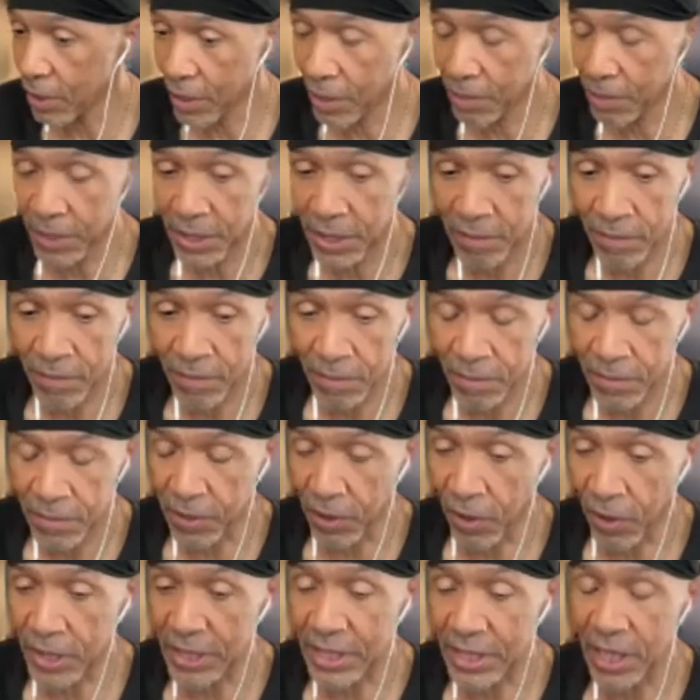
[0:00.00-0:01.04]
I mean,
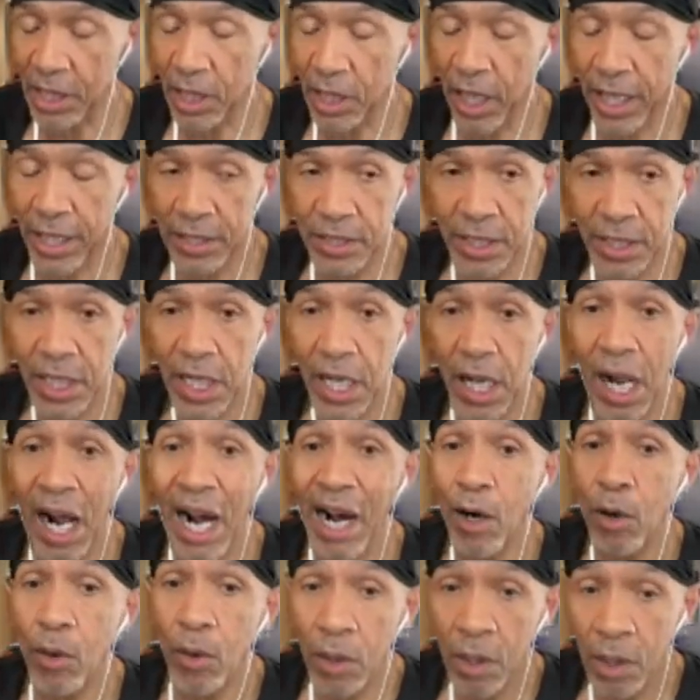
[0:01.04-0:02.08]
songs that lasted an
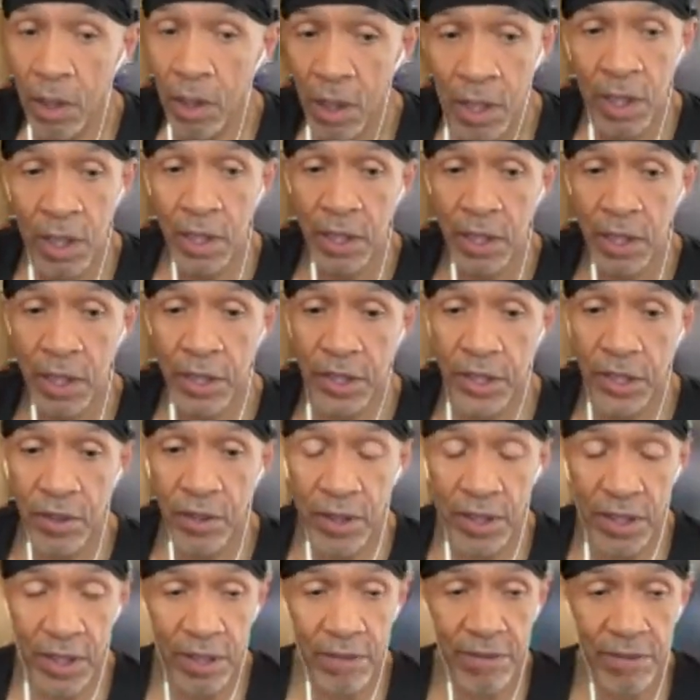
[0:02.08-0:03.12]
hour. You know, I
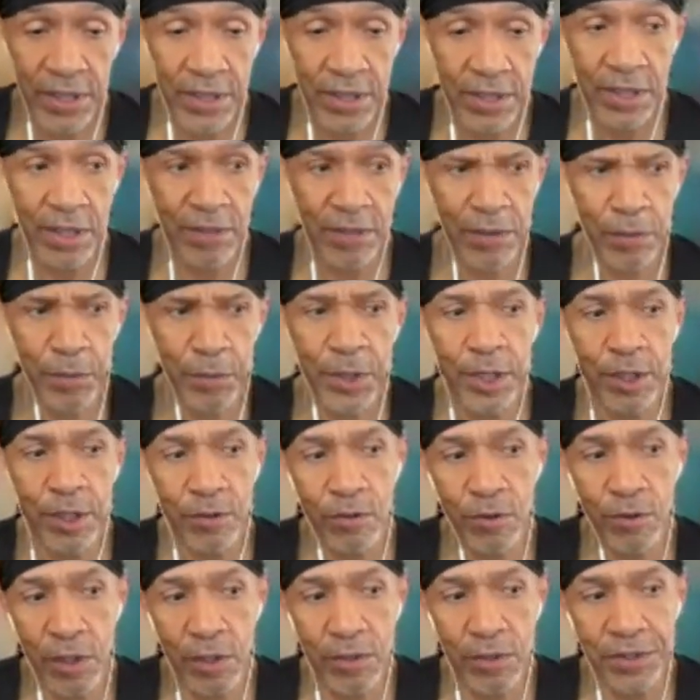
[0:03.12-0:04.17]
love that stuff. I mean,
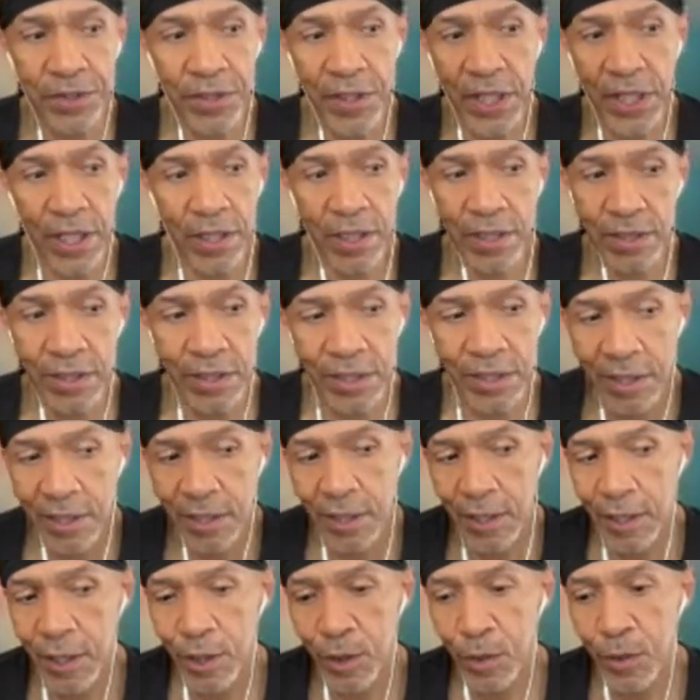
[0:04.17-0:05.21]
Close to the Edge,
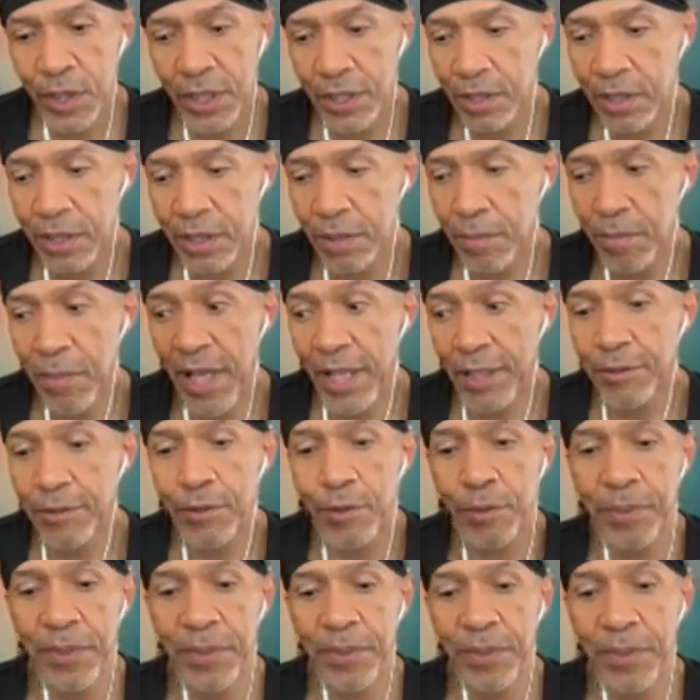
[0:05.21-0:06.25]
that's the
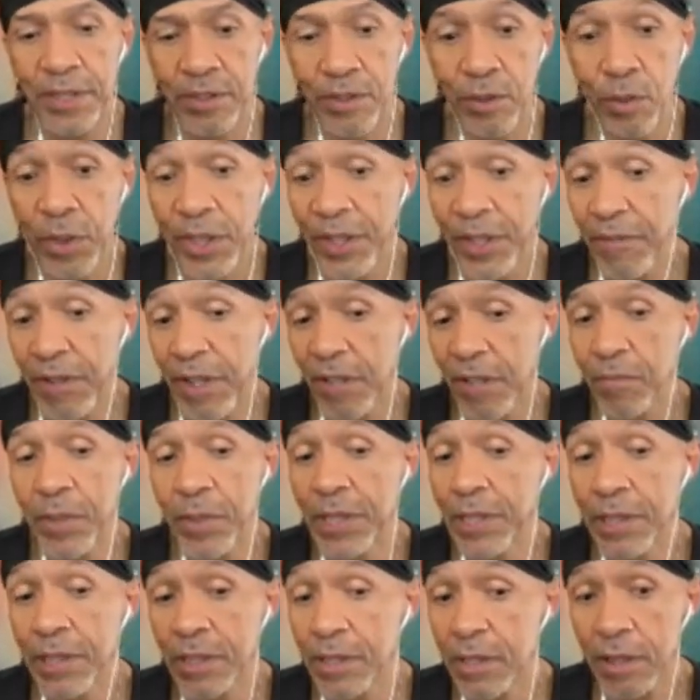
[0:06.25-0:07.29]
masterpiece. 25
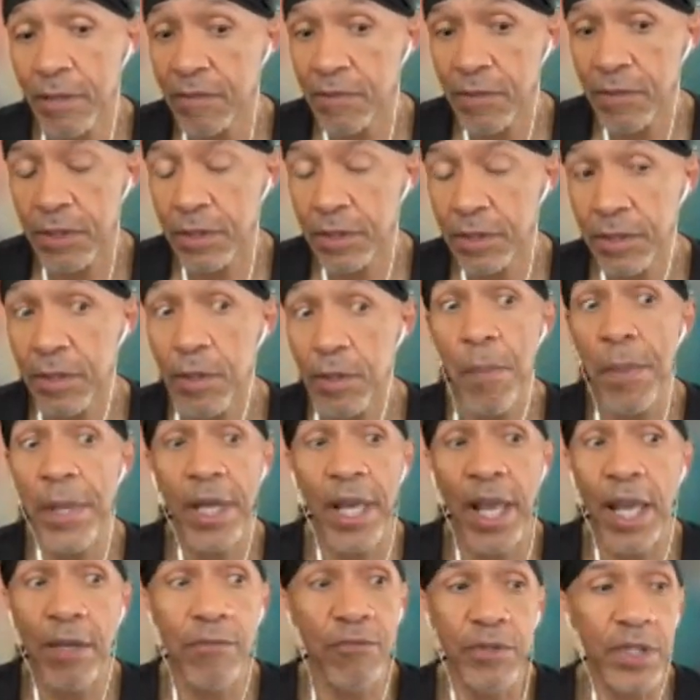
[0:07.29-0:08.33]
minutes of just
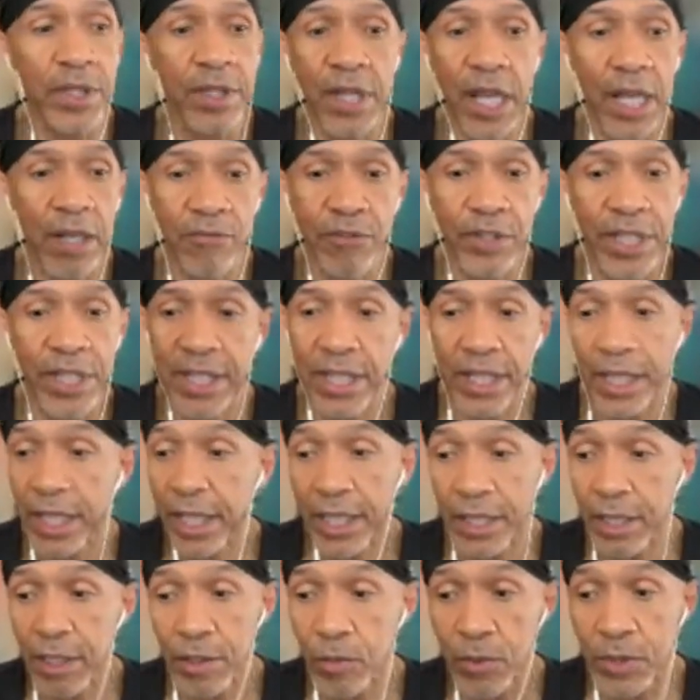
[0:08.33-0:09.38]
everything in
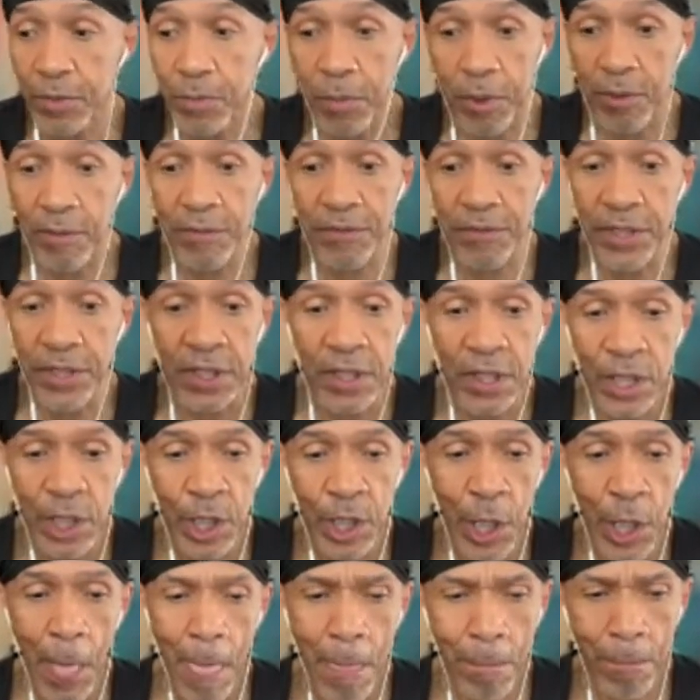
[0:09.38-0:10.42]
it was perfect.
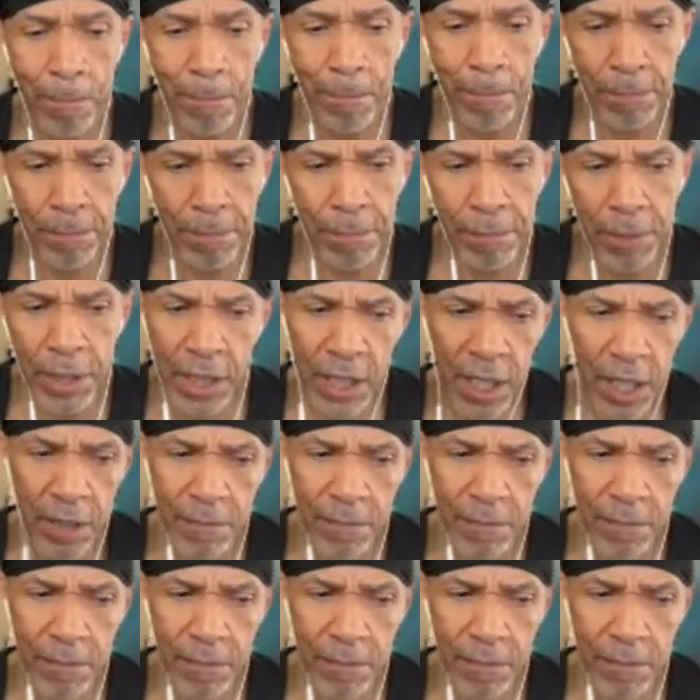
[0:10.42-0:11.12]
But